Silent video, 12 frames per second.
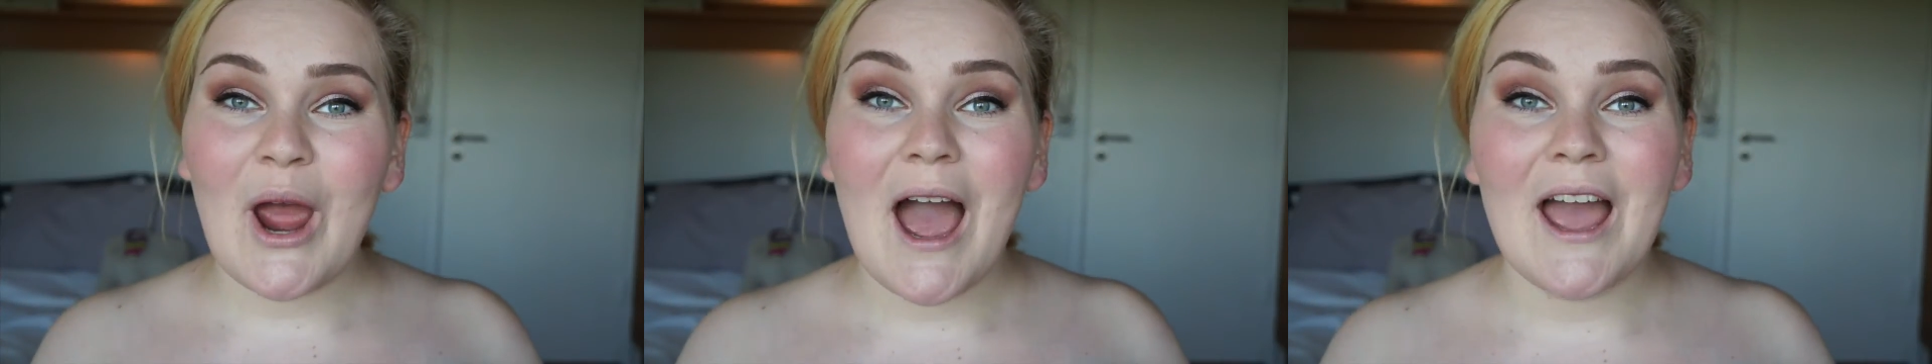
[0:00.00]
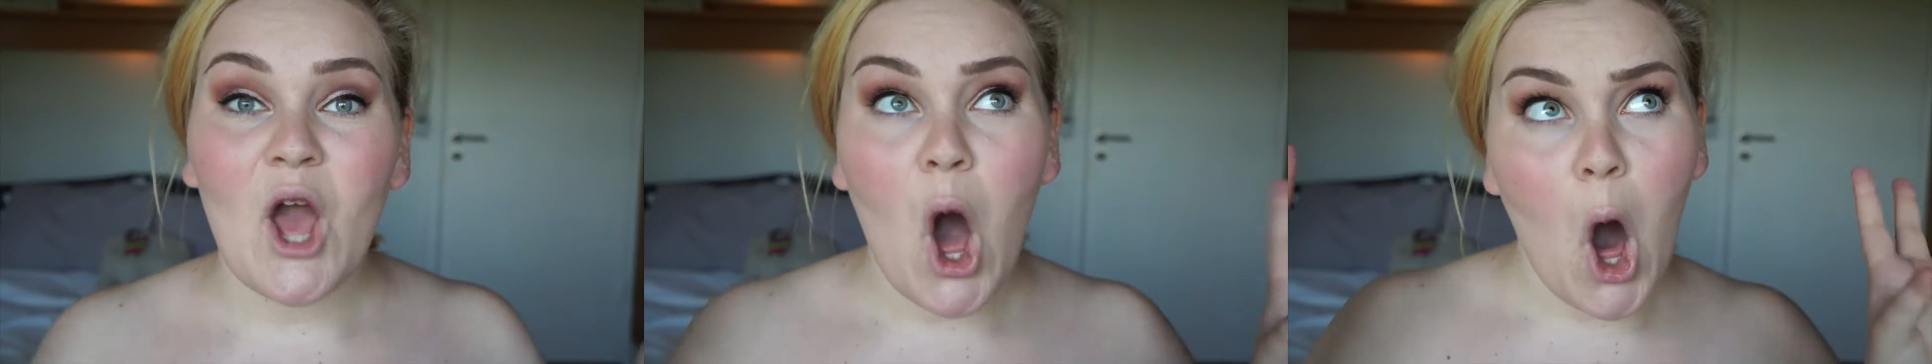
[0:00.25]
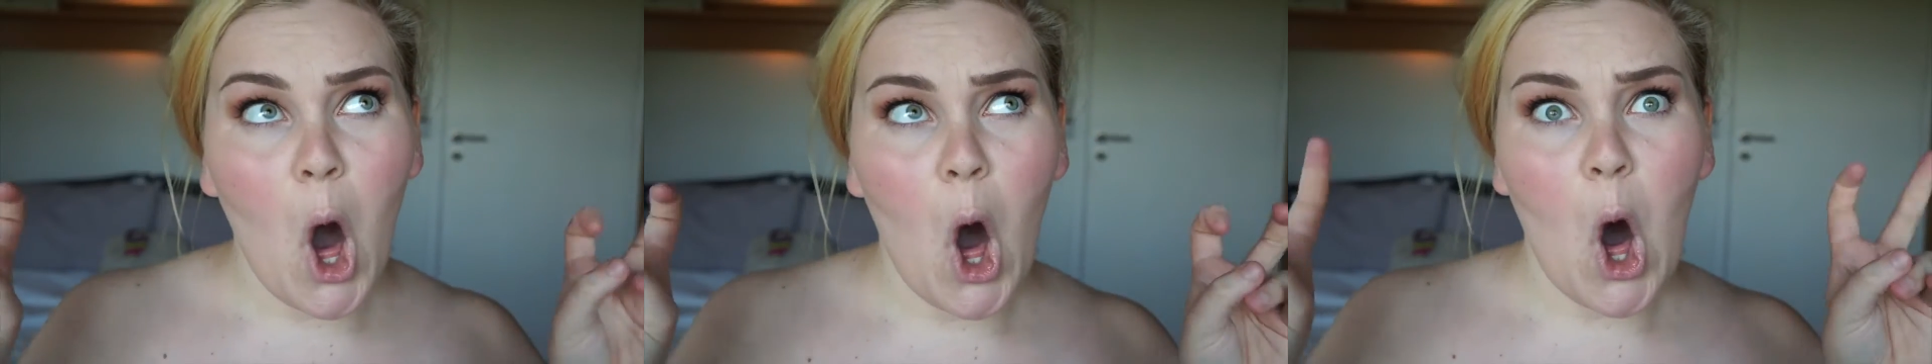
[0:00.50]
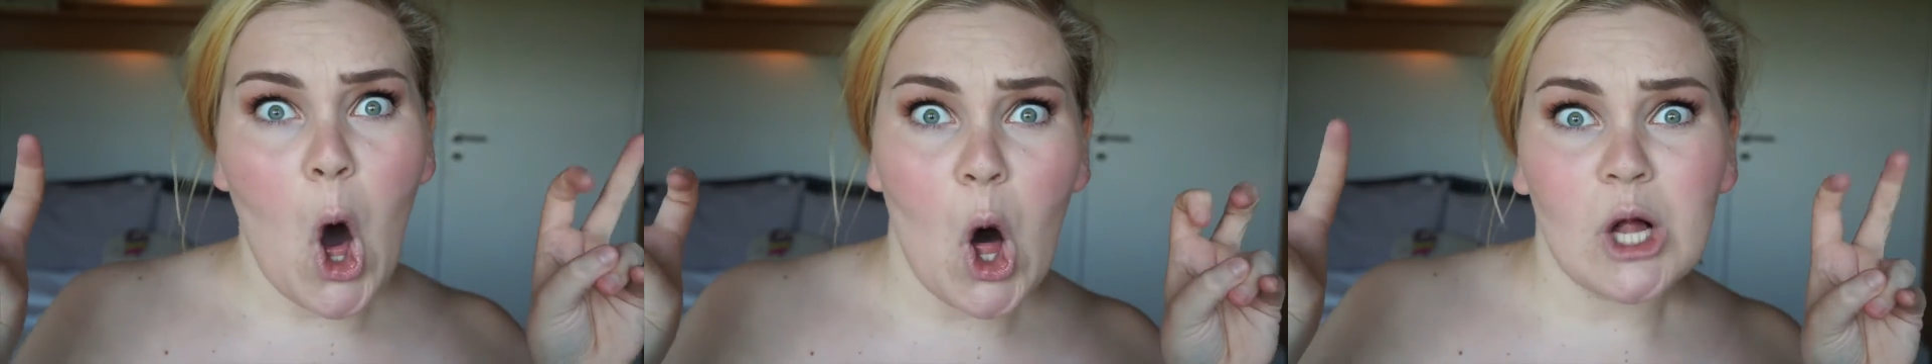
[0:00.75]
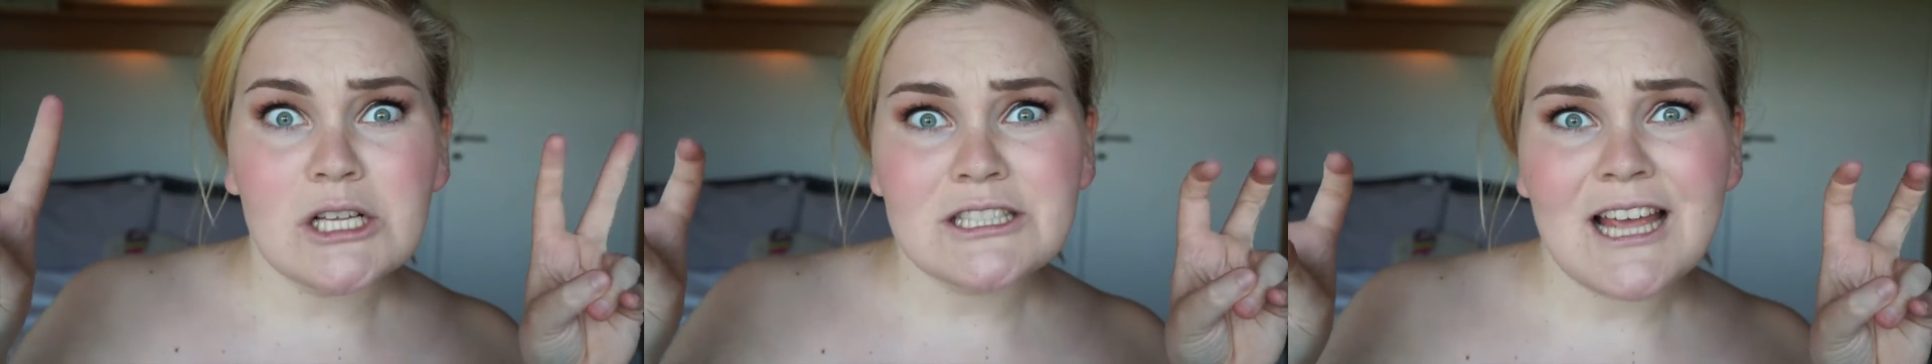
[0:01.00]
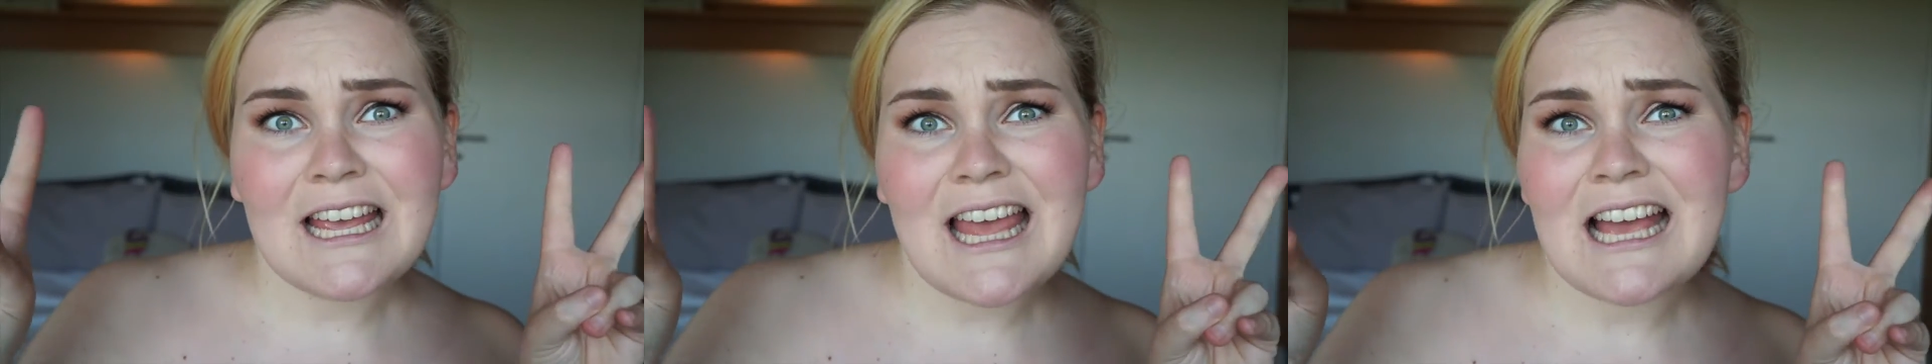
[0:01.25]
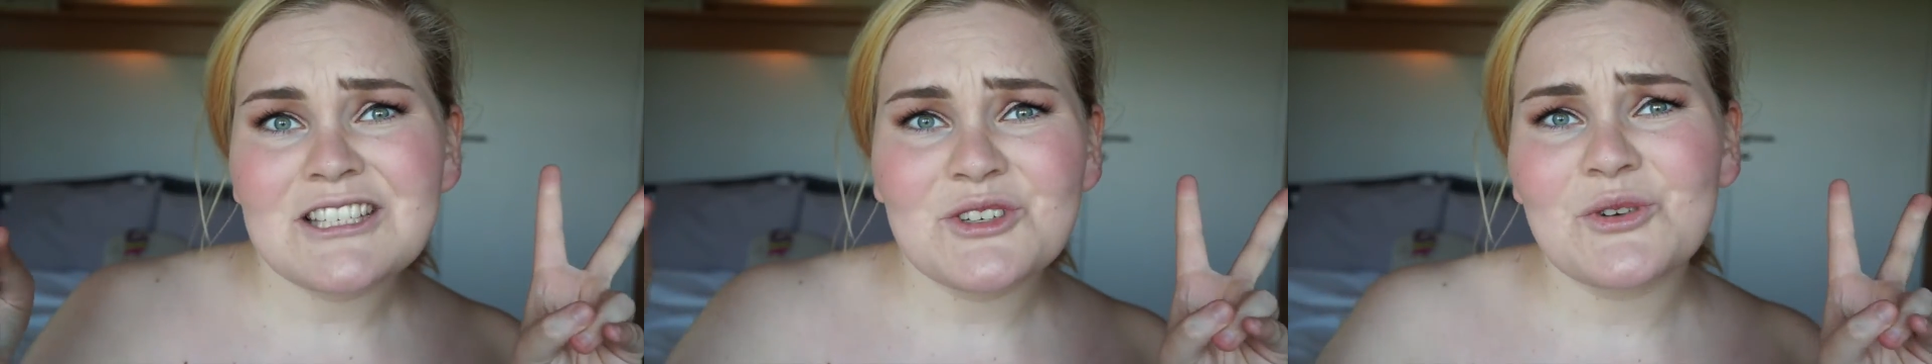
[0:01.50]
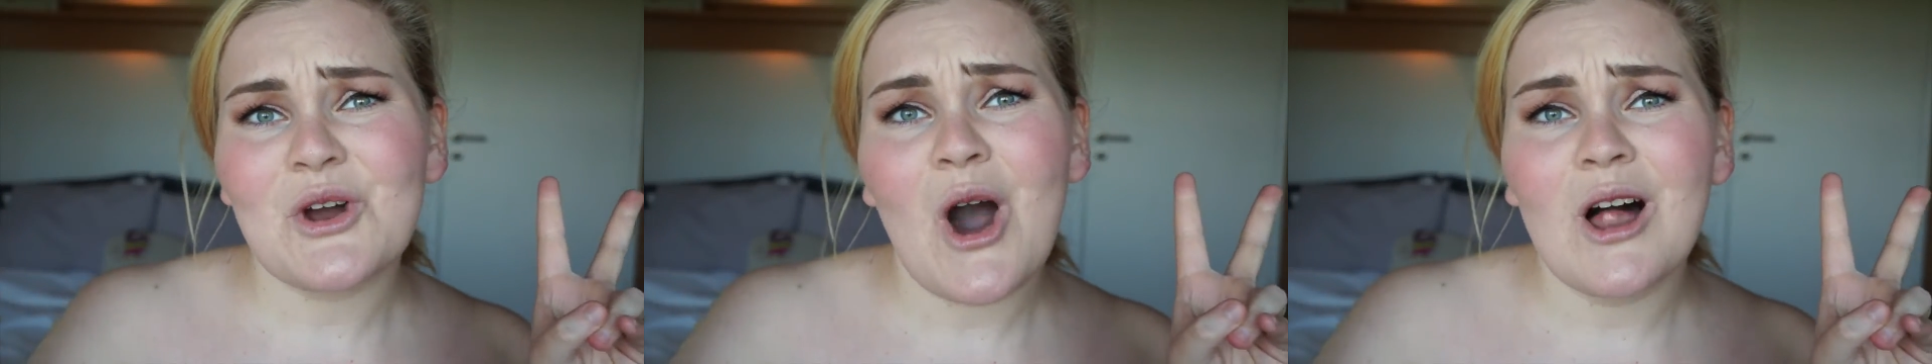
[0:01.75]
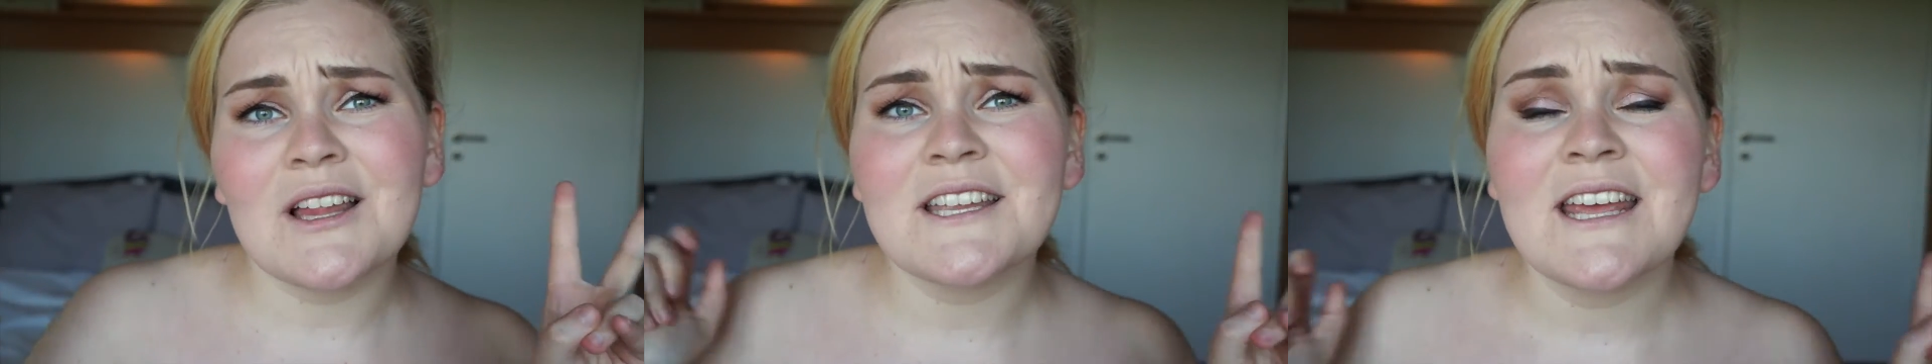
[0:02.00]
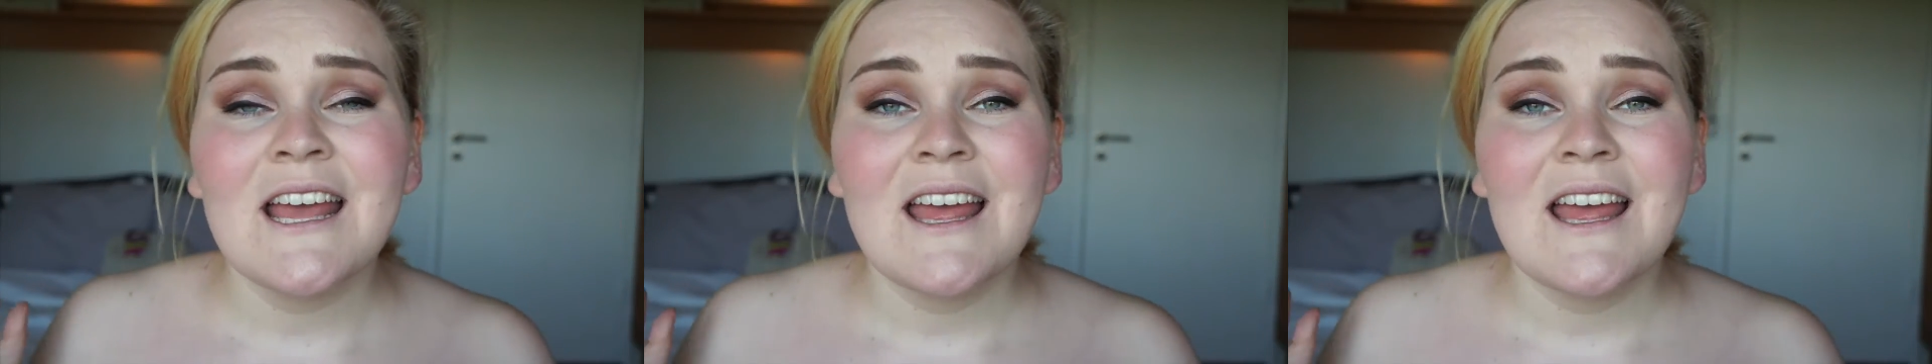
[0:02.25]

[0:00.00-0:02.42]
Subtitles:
I hauled, I guess you can call it,